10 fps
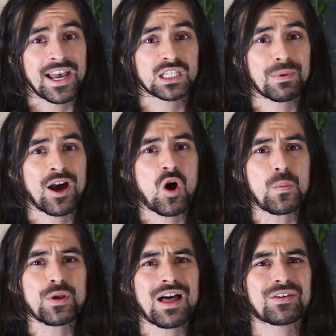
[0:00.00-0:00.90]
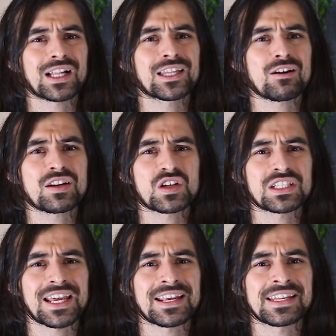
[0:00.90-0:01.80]
it's my hope you'll have a clear
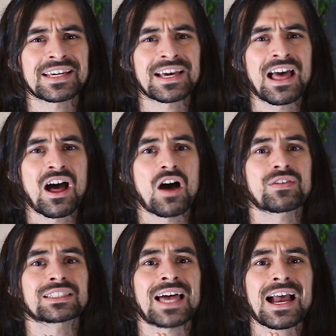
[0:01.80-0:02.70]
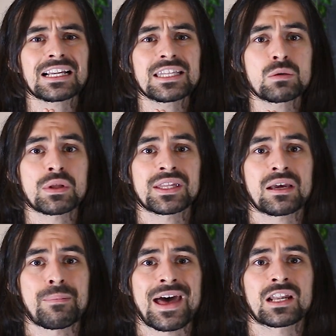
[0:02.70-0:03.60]
understanding of exactly what the
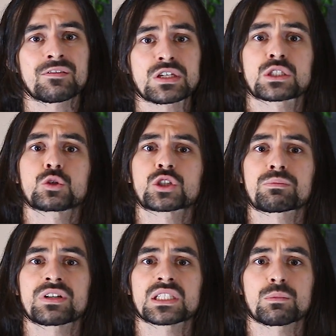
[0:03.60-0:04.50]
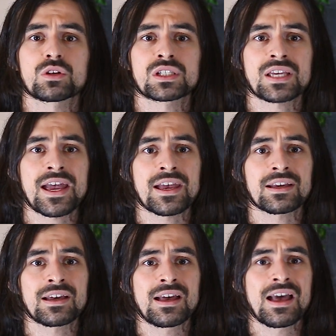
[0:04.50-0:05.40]
competitive exclusion principle is
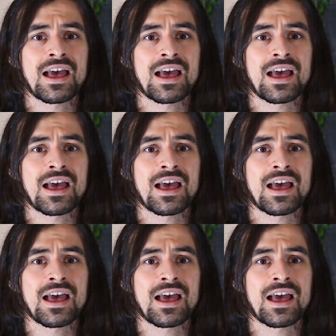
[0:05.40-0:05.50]
saying